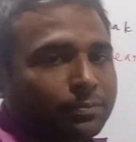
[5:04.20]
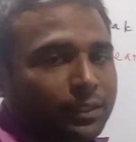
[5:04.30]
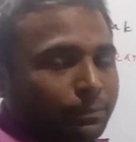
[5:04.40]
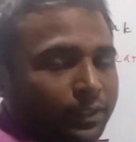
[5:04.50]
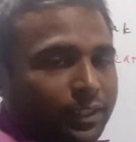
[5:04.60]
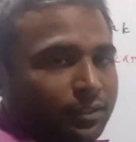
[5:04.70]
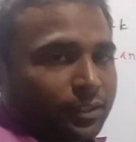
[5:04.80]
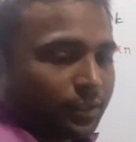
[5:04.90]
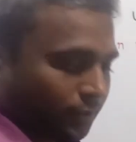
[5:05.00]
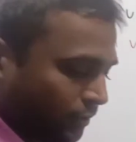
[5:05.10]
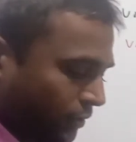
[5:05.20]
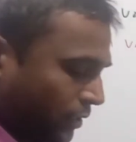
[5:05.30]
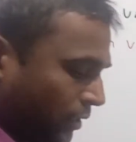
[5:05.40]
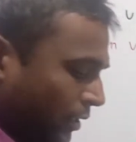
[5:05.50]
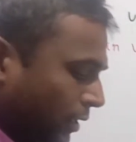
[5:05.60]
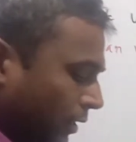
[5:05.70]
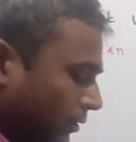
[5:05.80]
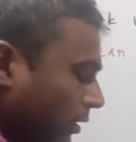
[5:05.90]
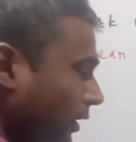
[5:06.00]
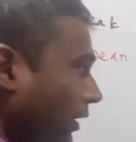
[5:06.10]
multiplication.
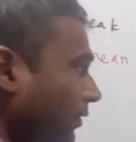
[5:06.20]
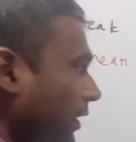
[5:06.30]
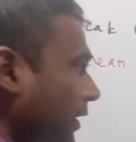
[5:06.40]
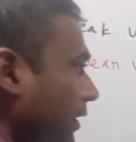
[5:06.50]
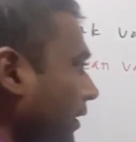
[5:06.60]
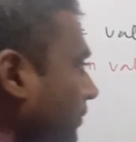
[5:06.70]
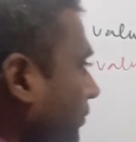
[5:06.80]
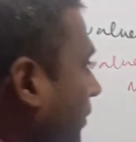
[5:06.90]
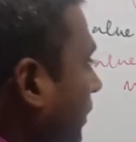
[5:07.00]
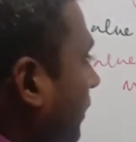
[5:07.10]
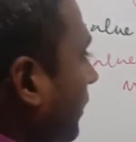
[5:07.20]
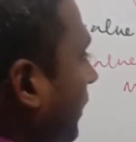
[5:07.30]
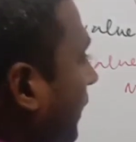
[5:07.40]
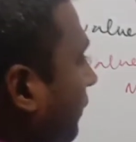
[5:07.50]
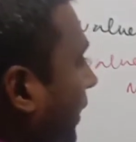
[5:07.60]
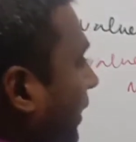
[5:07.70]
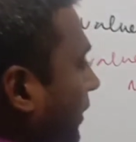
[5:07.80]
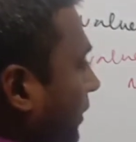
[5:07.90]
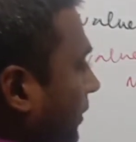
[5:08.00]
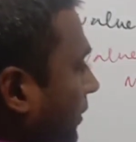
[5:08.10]
So now here, if I